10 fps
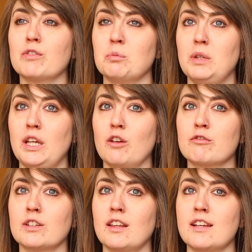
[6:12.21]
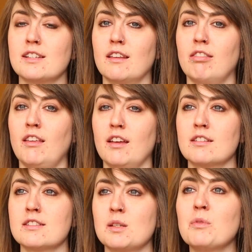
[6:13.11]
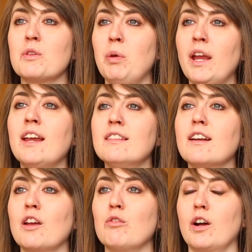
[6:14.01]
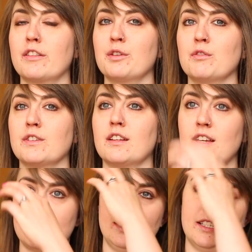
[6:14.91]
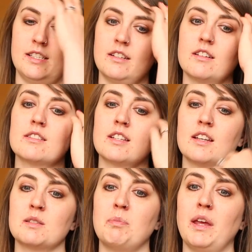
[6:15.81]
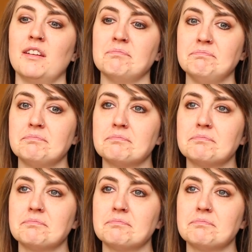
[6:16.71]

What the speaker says: for me, of realizing that some of the pain that I've walked through over the last 6 years has been